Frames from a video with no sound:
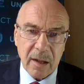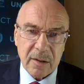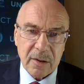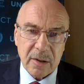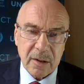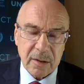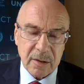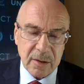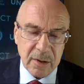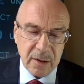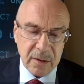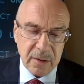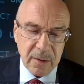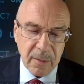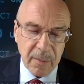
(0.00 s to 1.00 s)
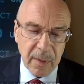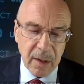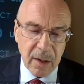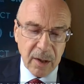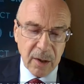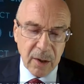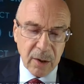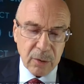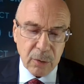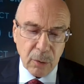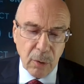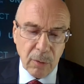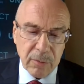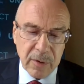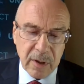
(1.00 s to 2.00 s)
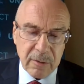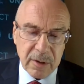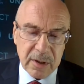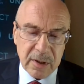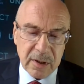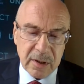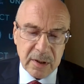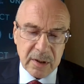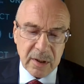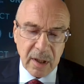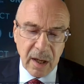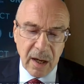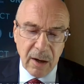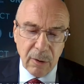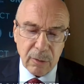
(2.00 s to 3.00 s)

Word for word: Excellencies, two of the risks